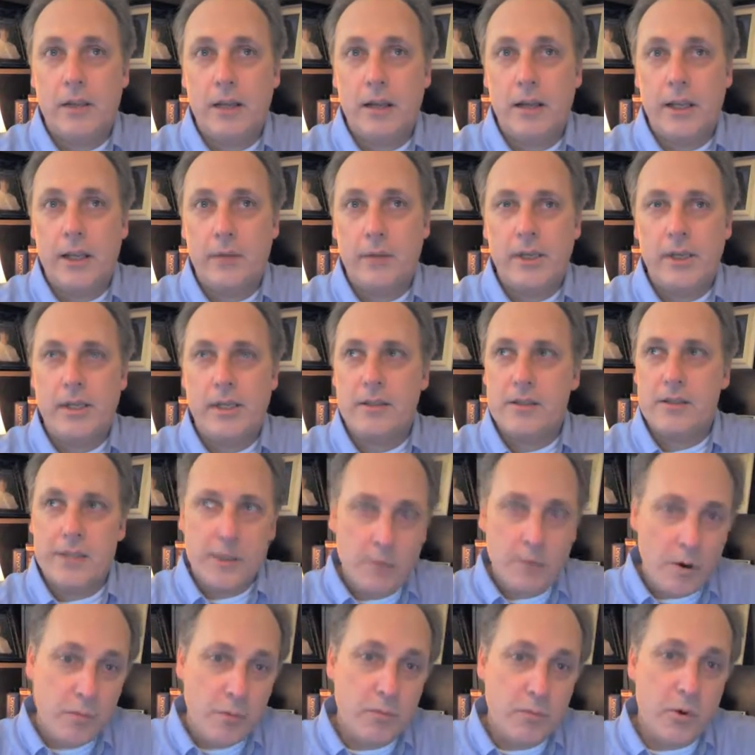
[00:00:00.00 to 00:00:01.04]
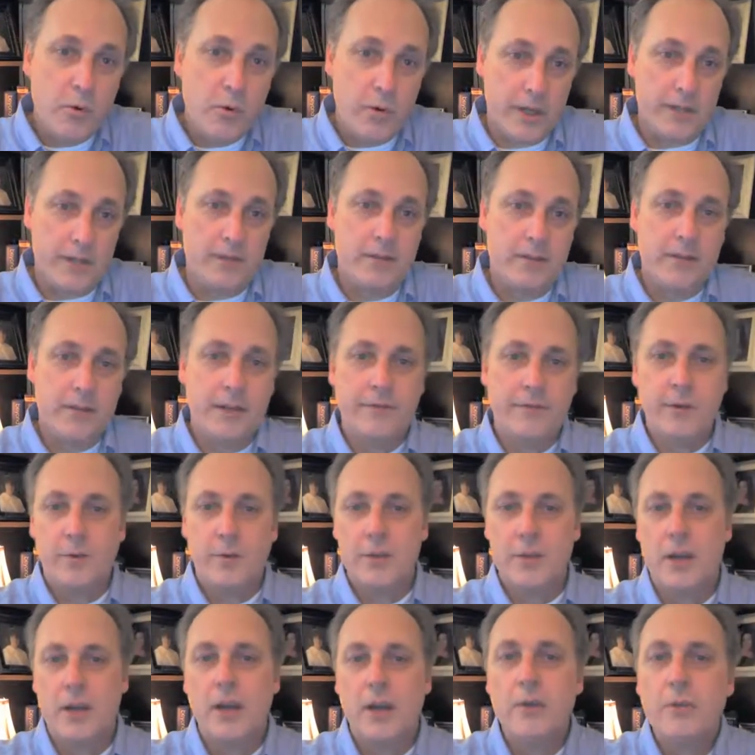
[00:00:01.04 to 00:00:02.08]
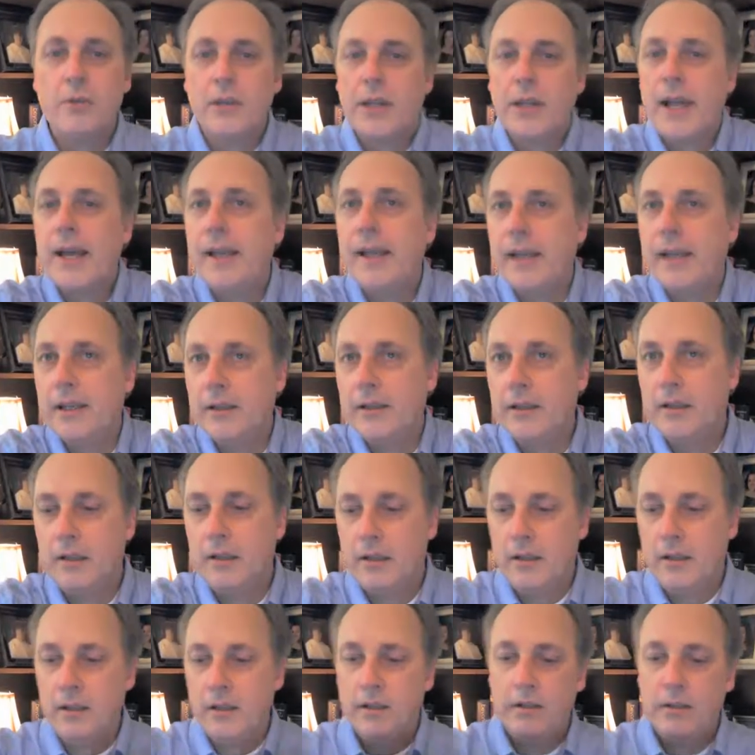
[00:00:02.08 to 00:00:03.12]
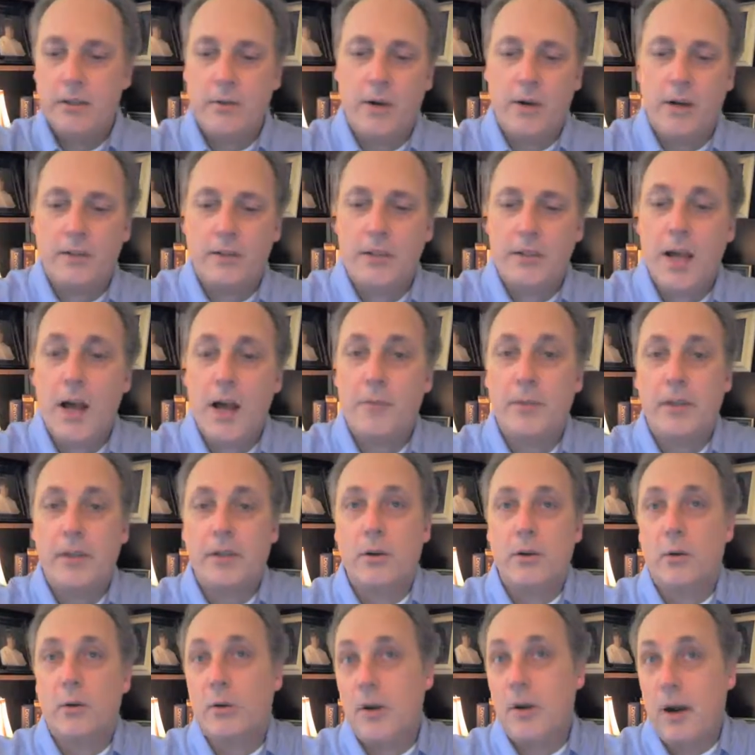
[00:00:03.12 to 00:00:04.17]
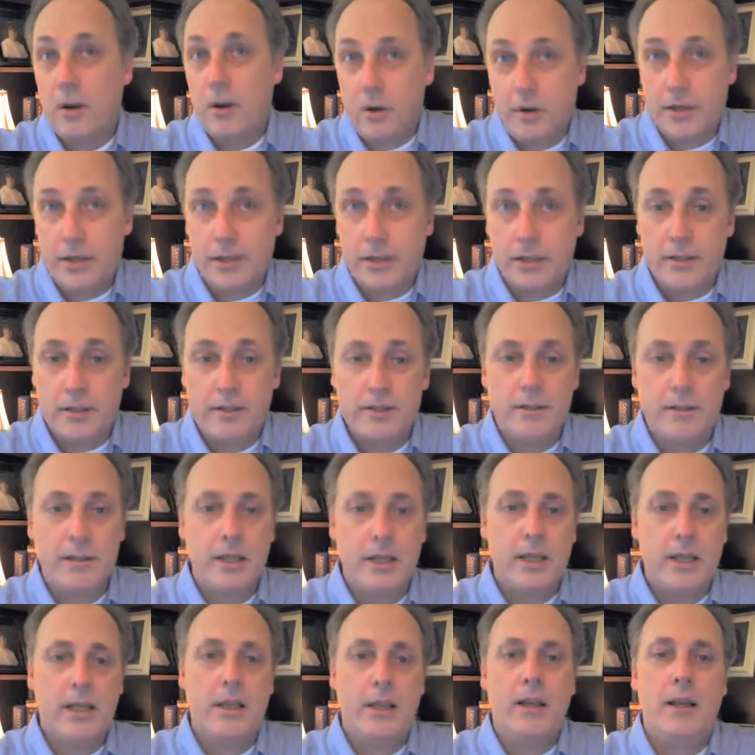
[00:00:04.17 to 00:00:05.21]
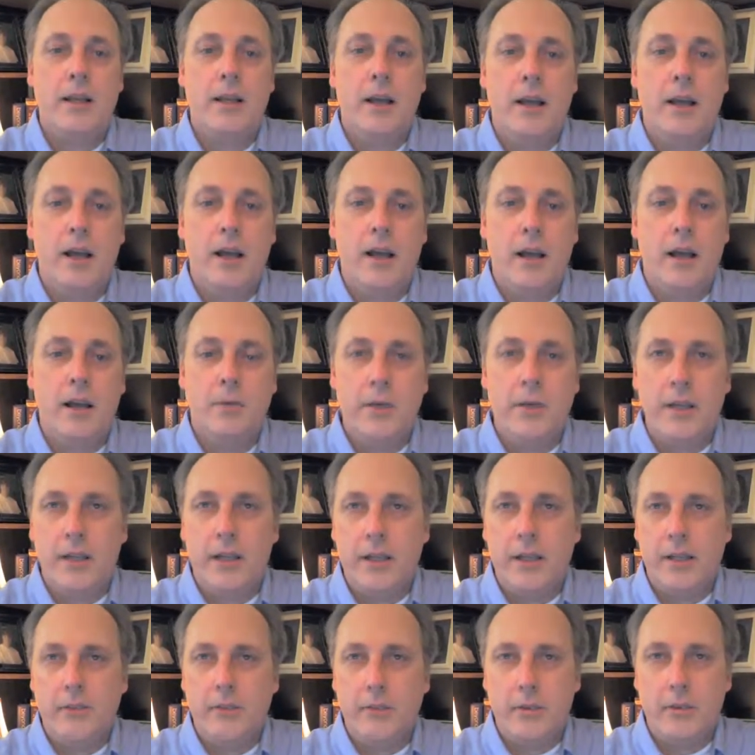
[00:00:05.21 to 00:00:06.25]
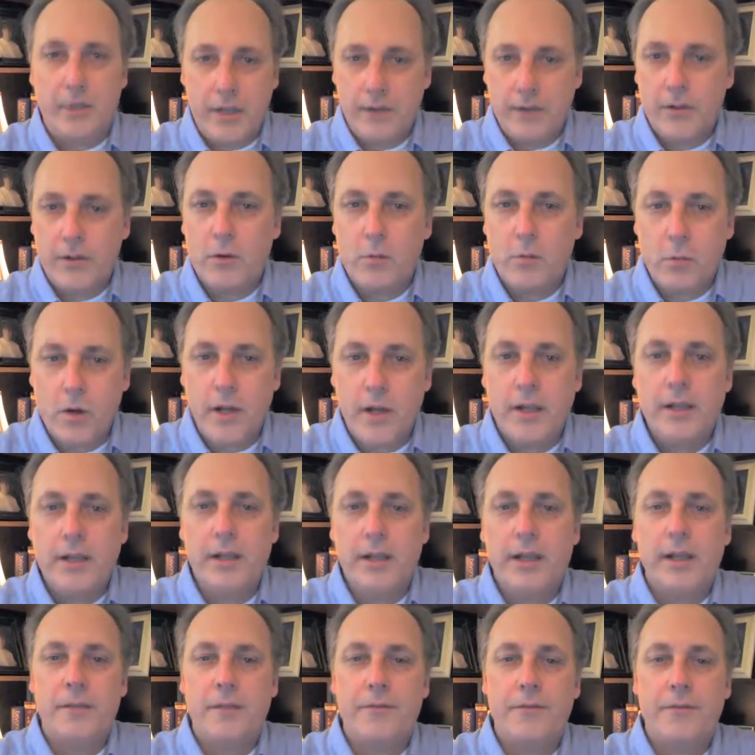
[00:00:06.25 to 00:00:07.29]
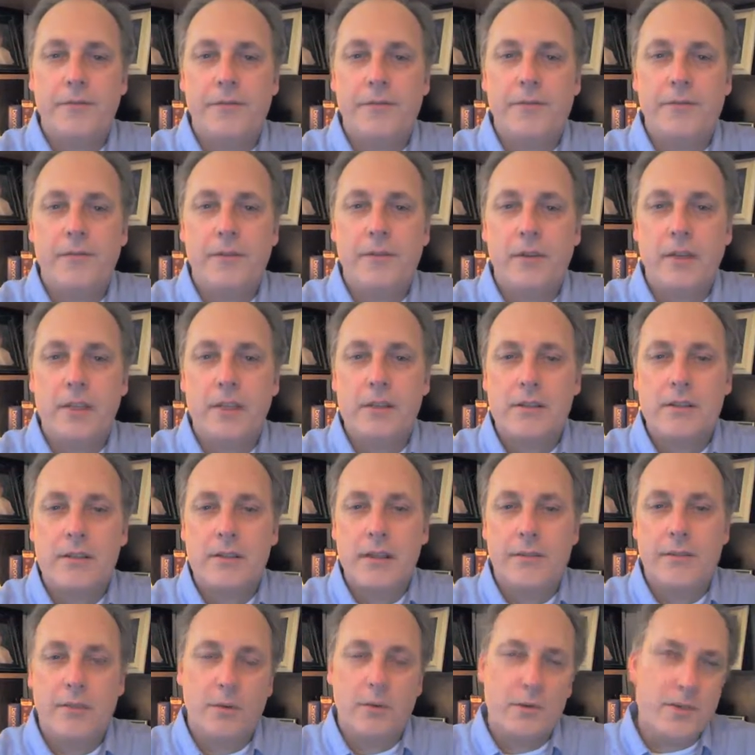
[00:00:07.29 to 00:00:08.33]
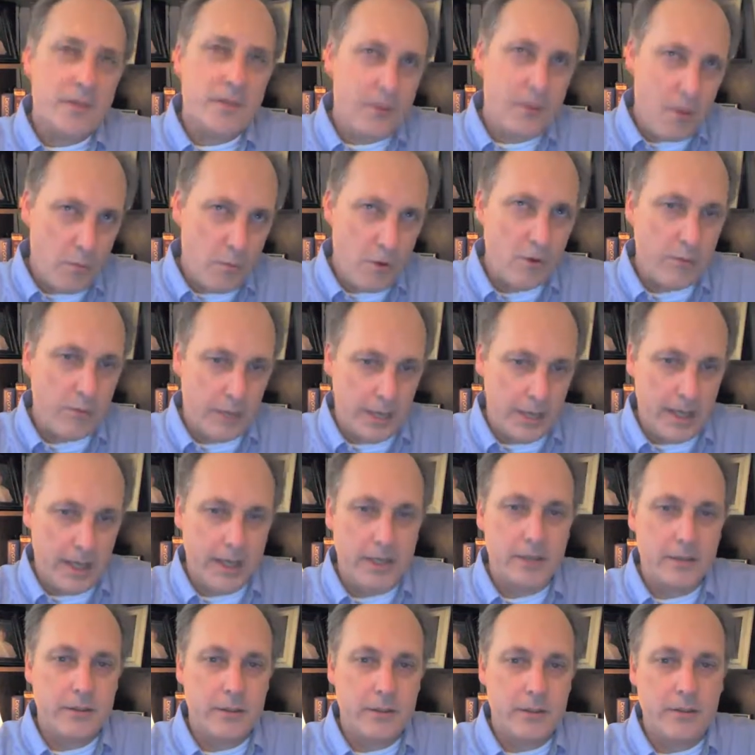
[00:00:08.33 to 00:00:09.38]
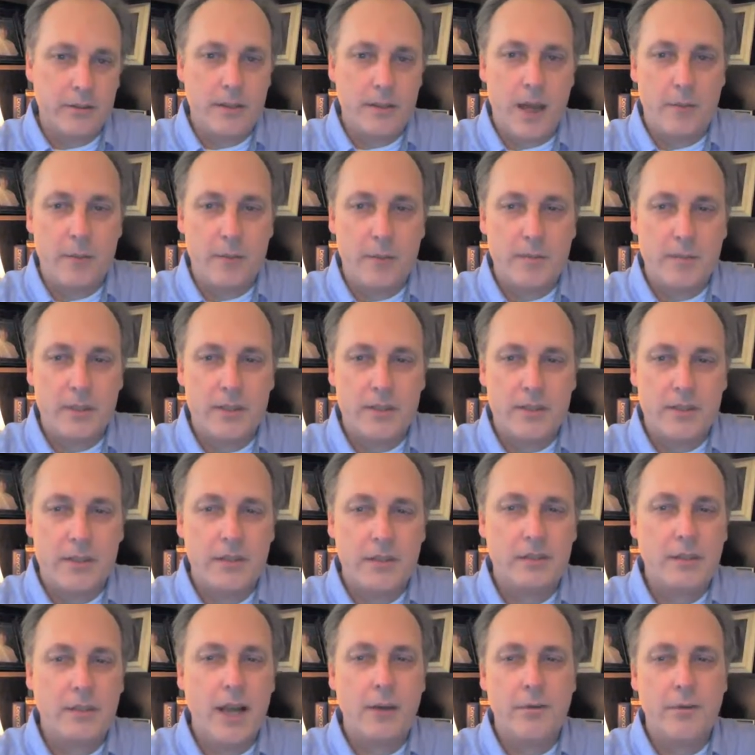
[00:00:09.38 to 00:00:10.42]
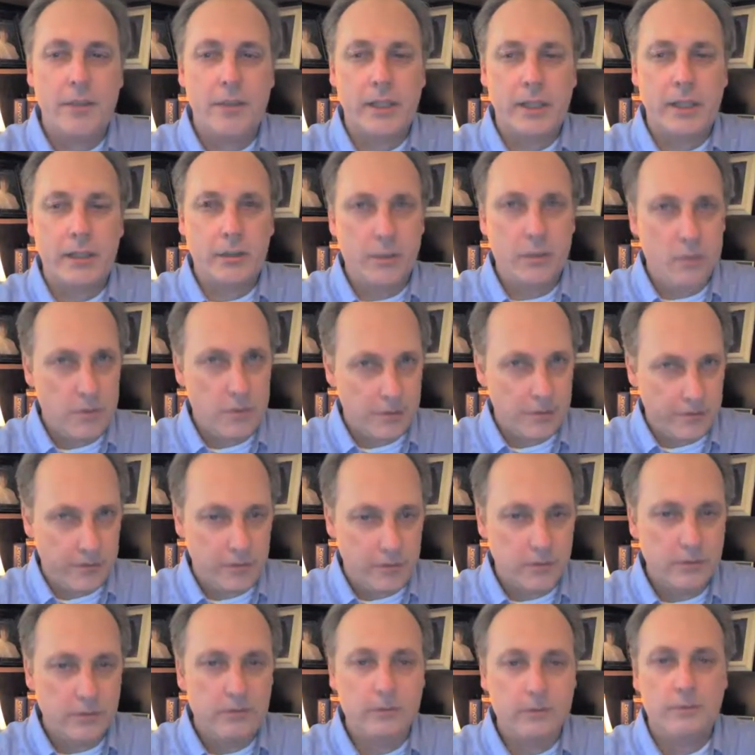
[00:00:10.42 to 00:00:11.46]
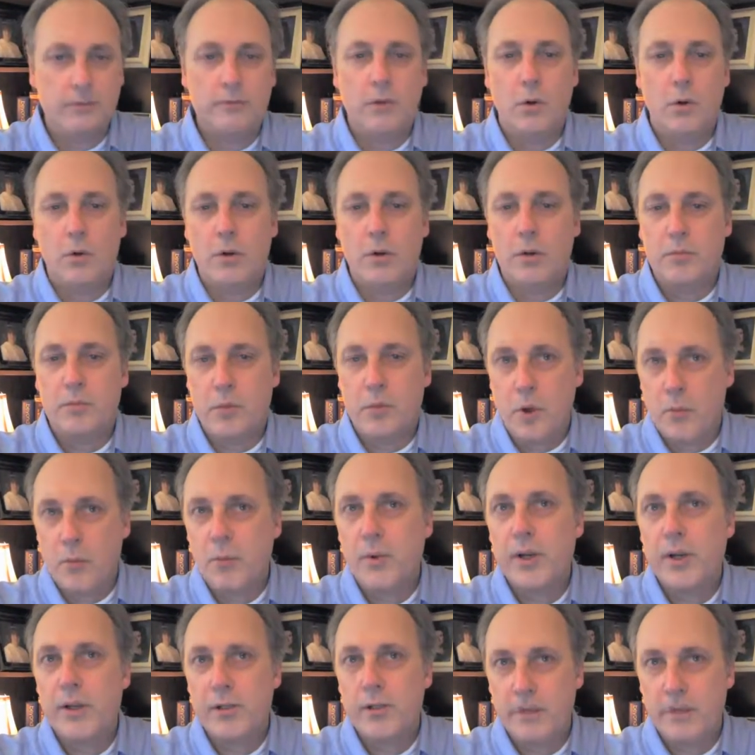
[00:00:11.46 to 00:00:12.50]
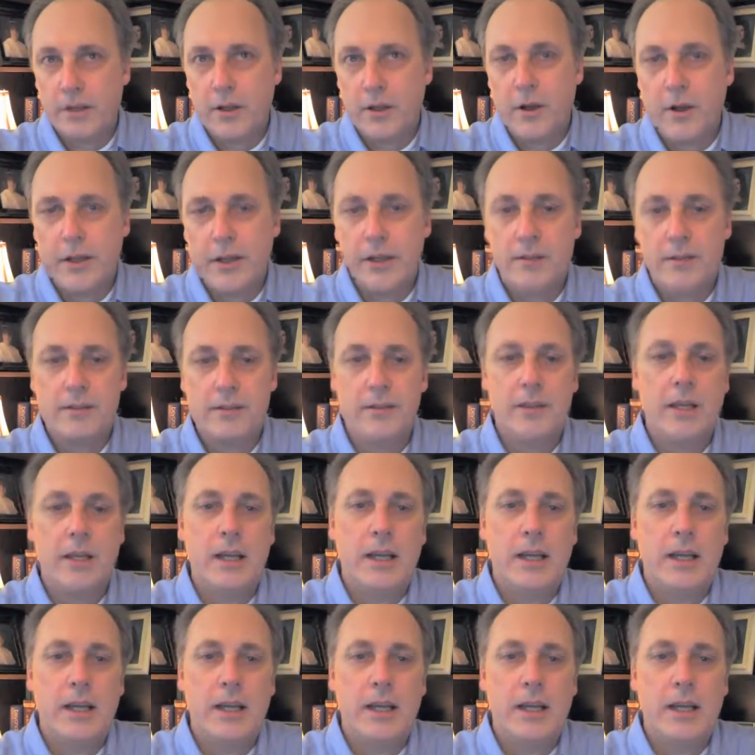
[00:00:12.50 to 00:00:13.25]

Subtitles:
it would get 0 points if it was unrelated to our topic or our audience. We would give it a 1 if it was somewhat related to the topic but still not really useful or appropriate to the audience.